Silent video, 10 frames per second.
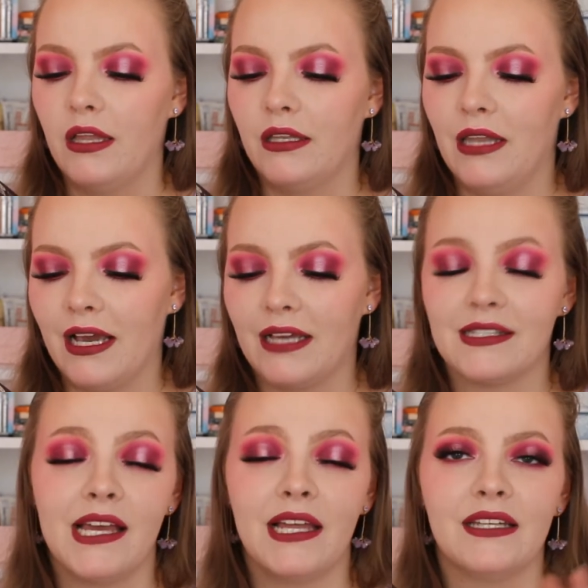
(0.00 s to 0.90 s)
Like I
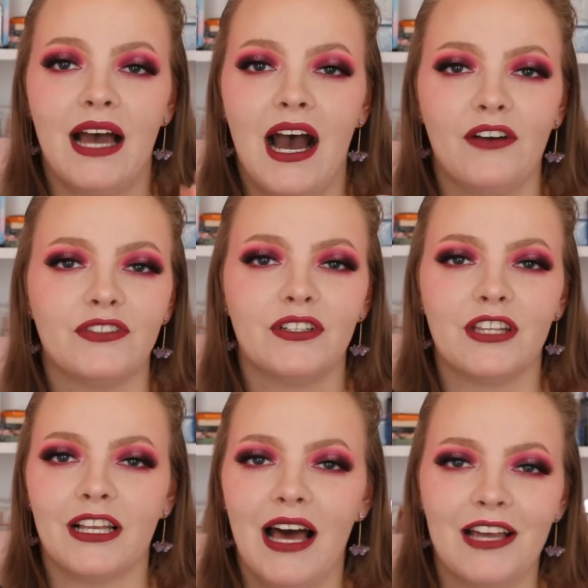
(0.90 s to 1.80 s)
said, after
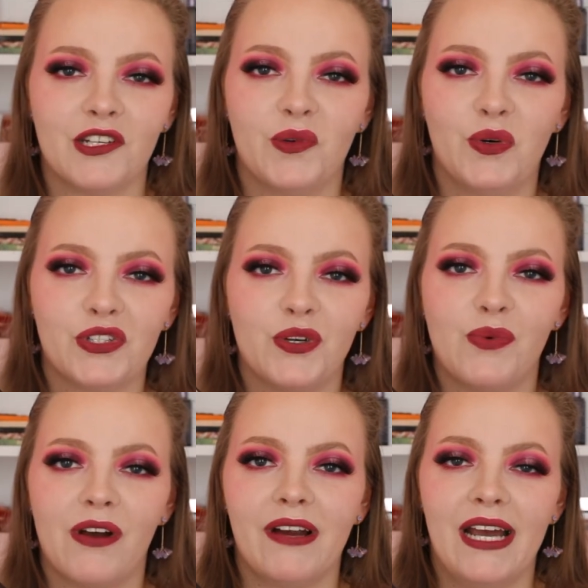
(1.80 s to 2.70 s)
the last quarter
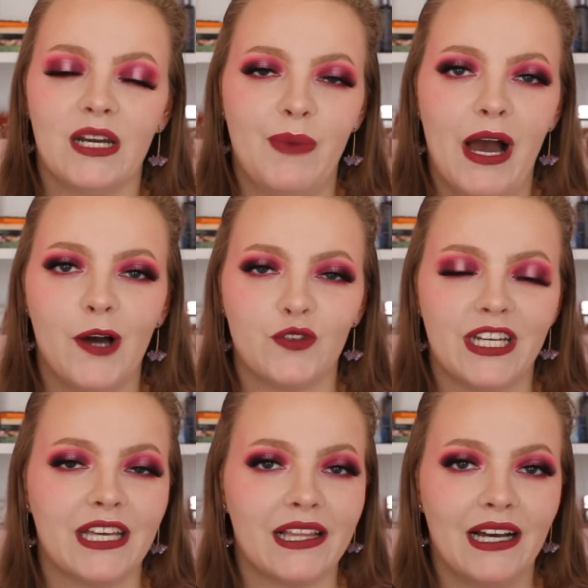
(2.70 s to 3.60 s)
where I had a powder in
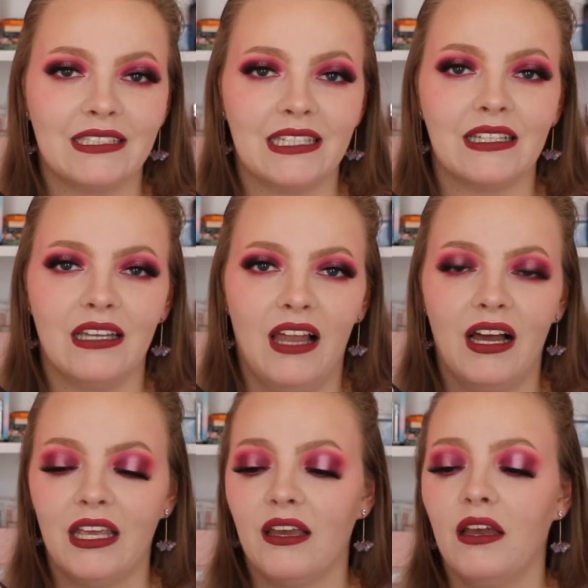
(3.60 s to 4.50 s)
here that I didn't
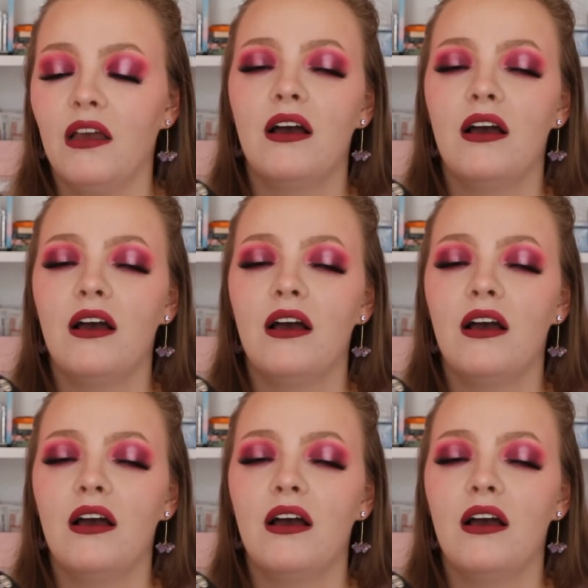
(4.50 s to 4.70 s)
like,